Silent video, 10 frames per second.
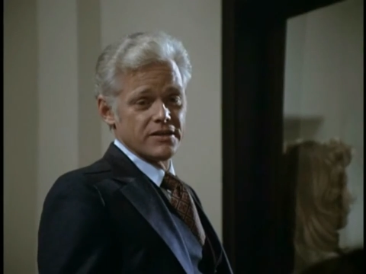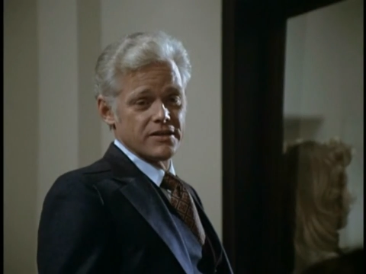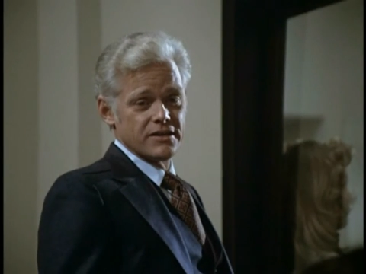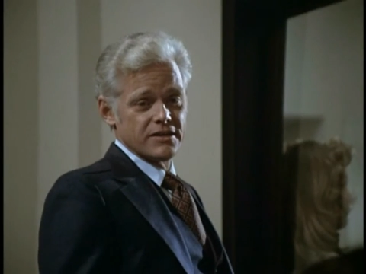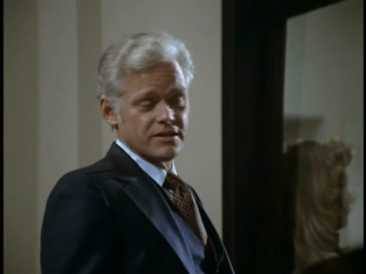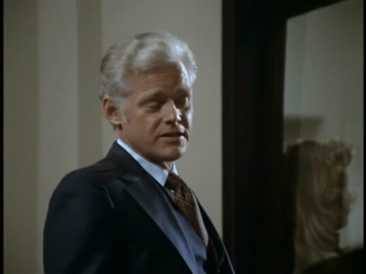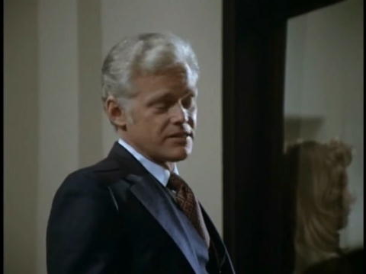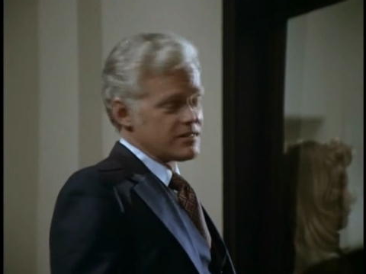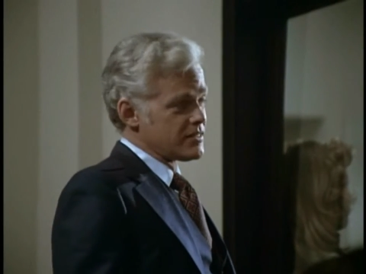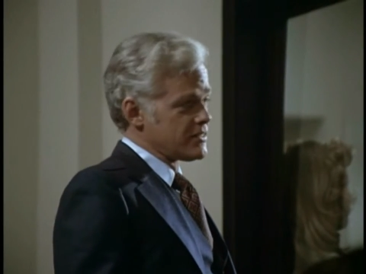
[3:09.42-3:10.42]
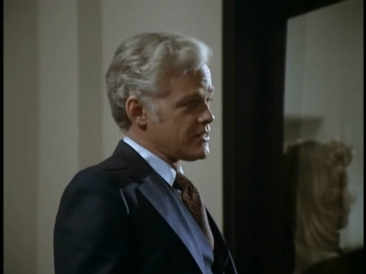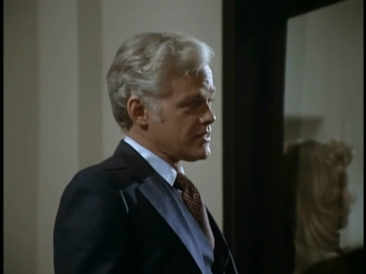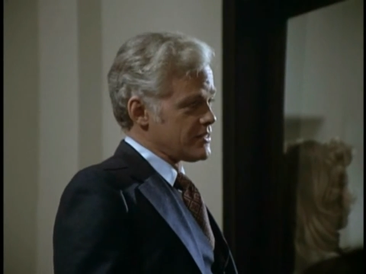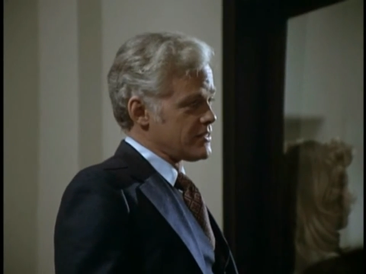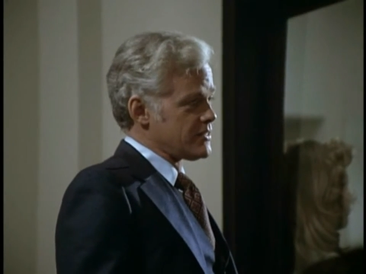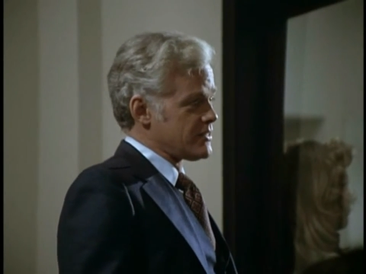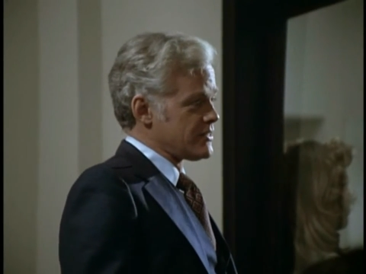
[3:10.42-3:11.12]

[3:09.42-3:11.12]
Nobody speaks.